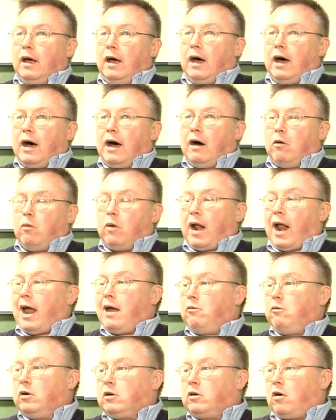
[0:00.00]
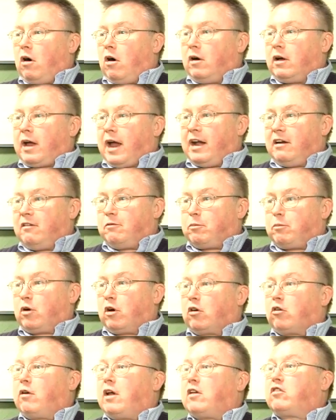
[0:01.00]
what I would call kind of
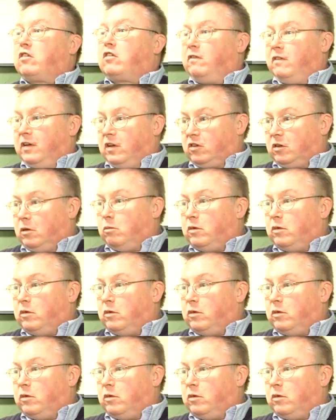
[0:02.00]
progressivism,